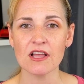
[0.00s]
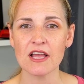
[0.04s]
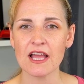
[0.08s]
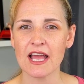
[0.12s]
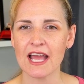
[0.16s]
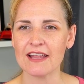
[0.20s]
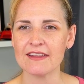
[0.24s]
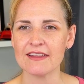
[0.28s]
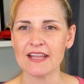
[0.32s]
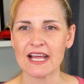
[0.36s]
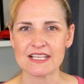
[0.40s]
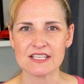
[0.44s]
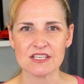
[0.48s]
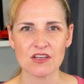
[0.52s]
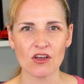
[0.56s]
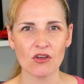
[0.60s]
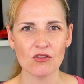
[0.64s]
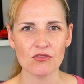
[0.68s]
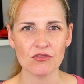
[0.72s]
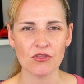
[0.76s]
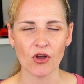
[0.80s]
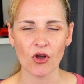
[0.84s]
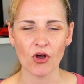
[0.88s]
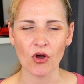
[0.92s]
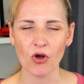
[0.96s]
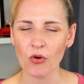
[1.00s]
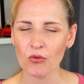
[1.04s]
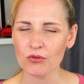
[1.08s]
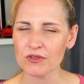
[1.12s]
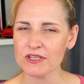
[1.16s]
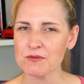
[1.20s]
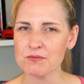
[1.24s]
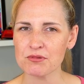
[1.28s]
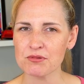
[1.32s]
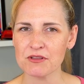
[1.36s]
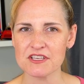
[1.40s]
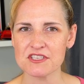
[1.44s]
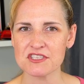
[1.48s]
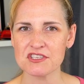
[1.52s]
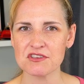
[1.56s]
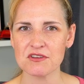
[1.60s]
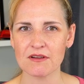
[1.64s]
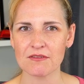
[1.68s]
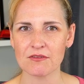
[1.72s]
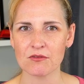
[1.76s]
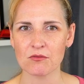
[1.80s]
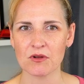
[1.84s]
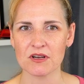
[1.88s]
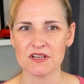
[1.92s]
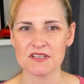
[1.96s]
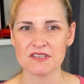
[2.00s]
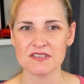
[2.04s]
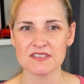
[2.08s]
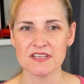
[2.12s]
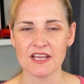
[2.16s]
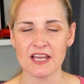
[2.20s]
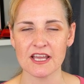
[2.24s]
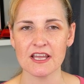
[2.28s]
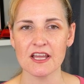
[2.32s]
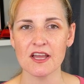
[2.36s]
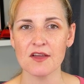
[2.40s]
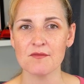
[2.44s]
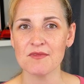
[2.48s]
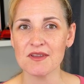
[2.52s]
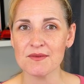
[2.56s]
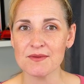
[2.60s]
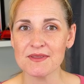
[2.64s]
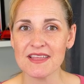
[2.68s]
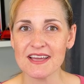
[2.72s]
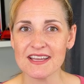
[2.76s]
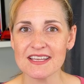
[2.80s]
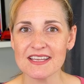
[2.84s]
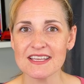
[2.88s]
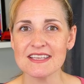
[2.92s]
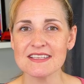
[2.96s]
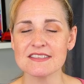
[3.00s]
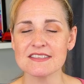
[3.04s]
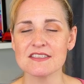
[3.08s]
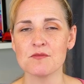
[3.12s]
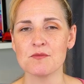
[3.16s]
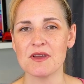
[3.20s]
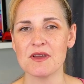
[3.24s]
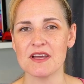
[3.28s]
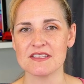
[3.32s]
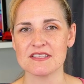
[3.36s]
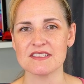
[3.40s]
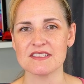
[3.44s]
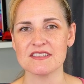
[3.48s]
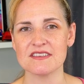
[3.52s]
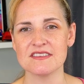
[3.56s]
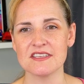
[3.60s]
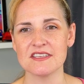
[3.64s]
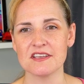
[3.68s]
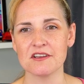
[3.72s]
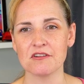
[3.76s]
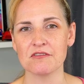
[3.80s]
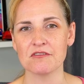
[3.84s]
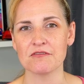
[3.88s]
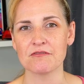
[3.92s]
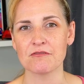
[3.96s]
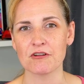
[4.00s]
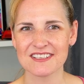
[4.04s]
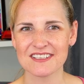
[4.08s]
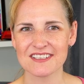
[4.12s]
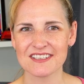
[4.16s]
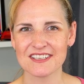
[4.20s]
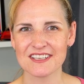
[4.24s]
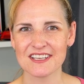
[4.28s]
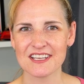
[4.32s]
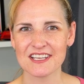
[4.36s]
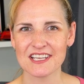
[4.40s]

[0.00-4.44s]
and that's the only place you ever want to stay, maybe that is the best deal for you.